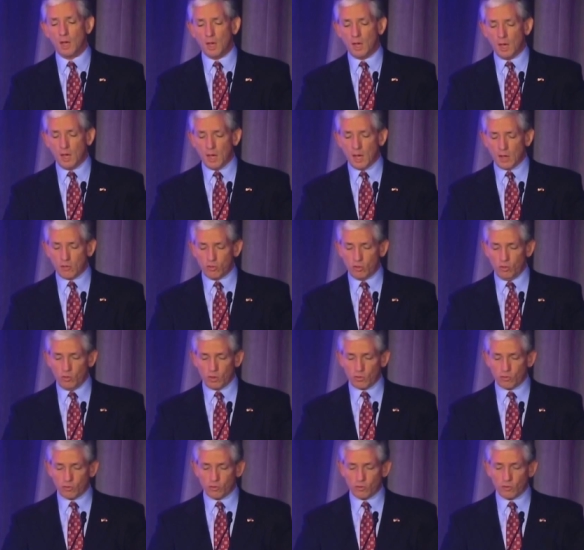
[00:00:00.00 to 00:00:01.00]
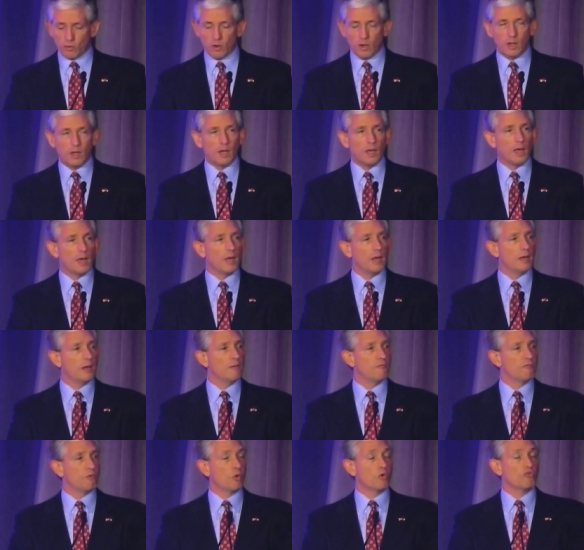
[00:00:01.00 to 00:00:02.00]
as U S Attorney, and
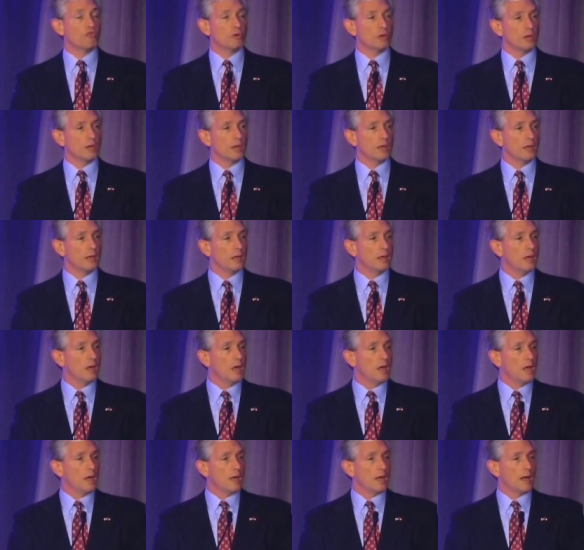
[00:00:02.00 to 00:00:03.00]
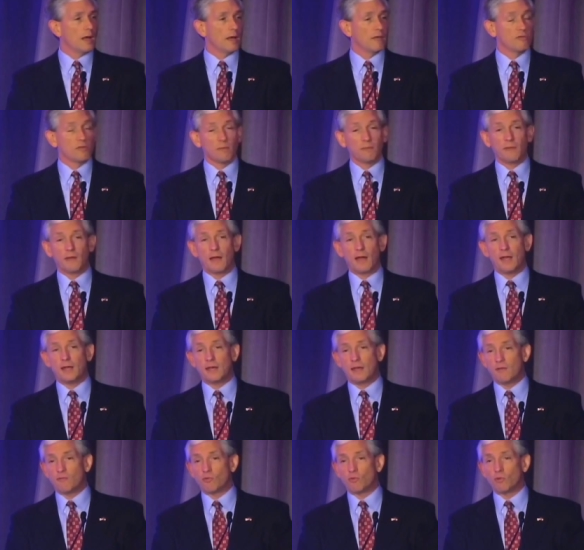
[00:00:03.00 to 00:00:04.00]
fortunately, uh, something I had
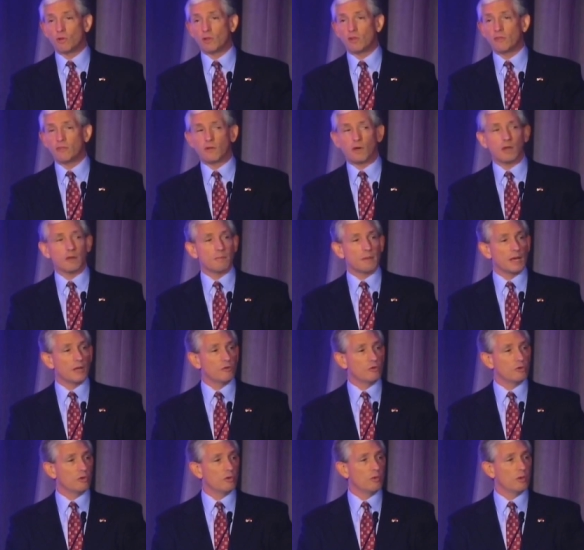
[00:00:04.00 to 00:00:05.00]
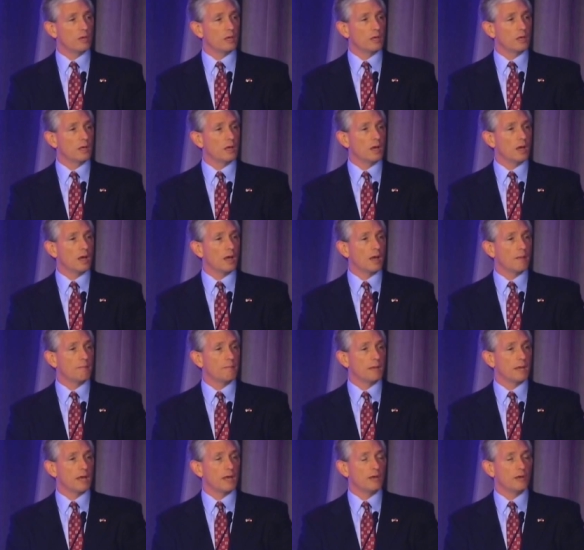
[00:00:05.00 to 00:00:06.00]
never really thought about doing, uh,
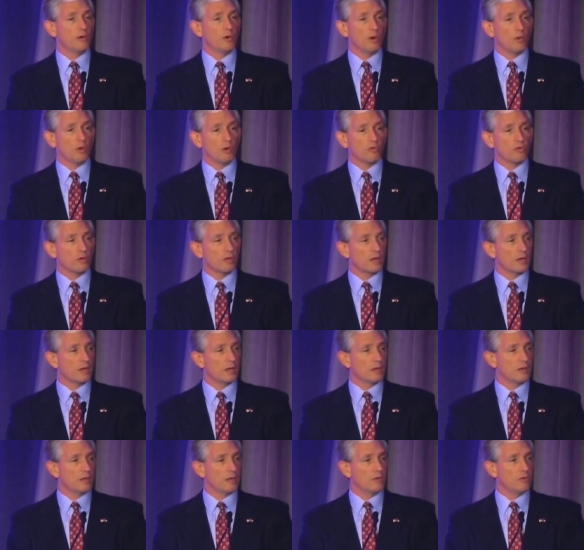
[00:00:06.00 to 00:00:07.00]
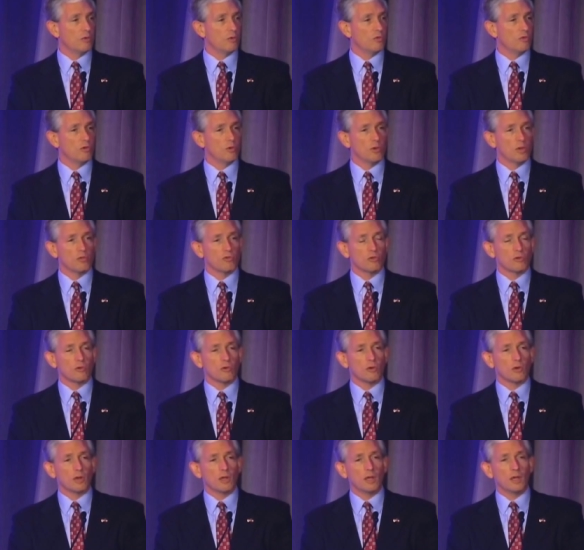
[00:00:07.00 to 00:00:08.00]
but I knew I wasn't going to continue as U S
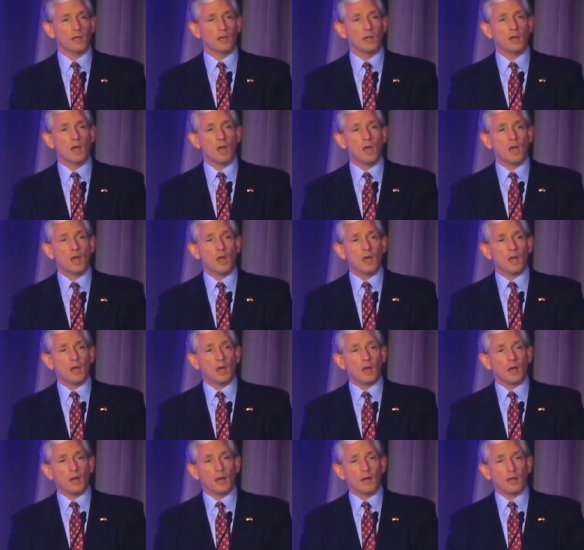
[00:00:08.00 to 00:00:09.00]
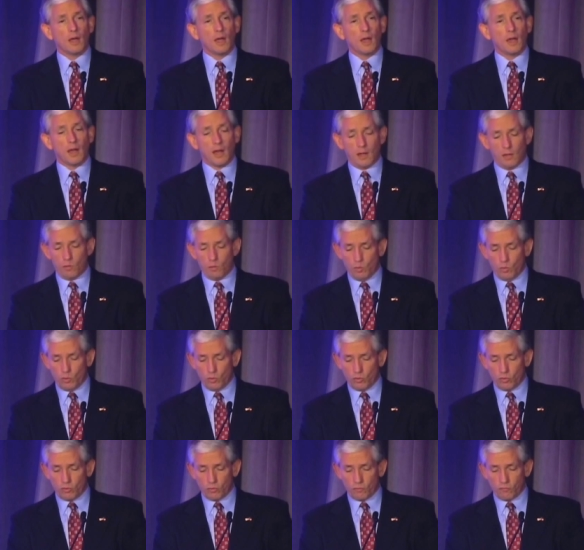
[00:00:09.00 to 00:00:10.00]
Attorney, and, uh, and I
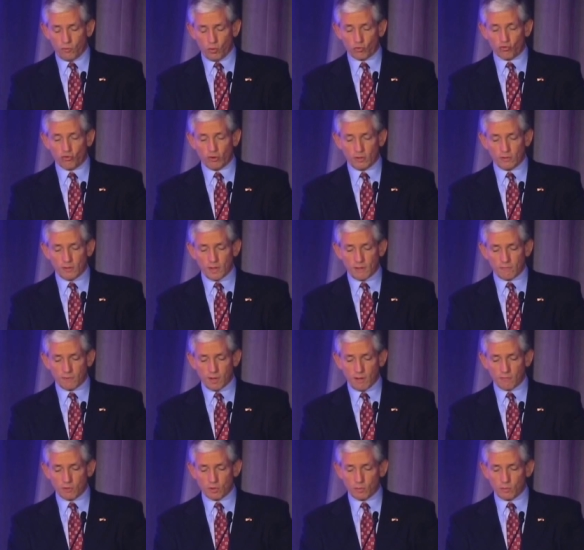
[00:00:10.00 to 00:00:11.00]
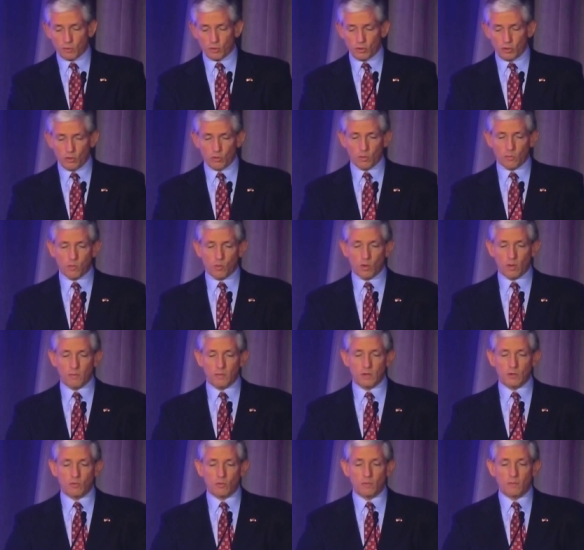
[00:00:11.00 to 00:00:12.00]
was fortunate to have Governor Perdue appoint me
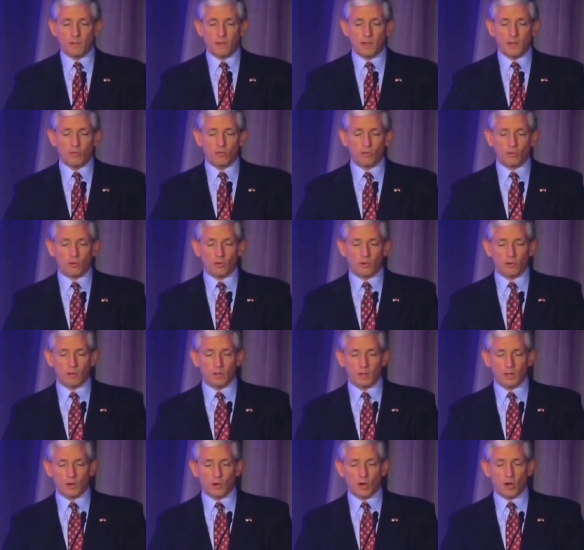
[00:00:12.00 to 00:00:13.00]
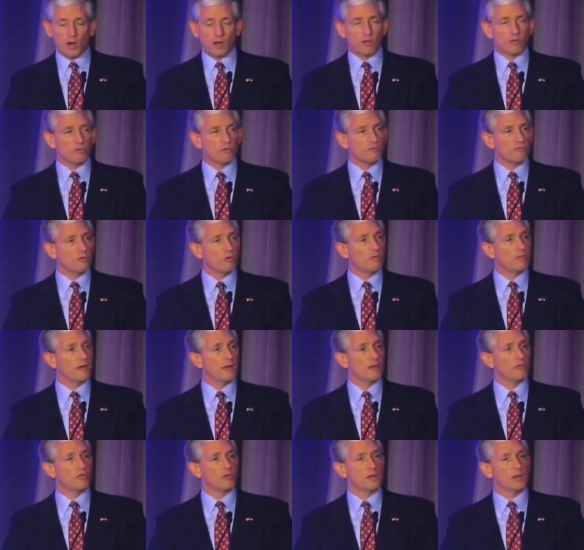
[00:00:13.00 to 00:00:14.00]
to replace her in August of two
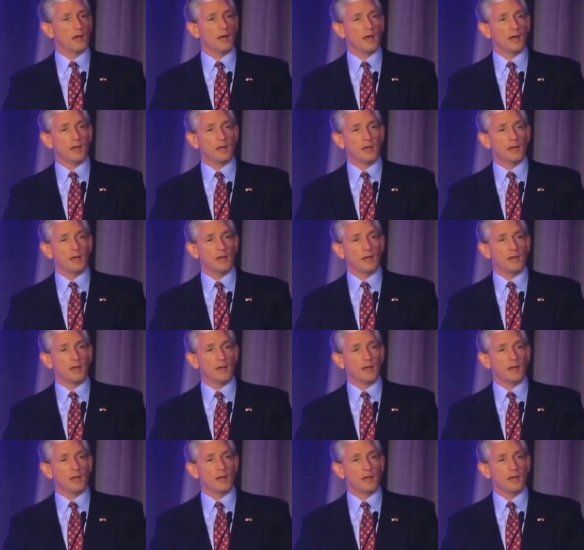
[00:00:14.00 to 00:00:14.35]
thousand nine.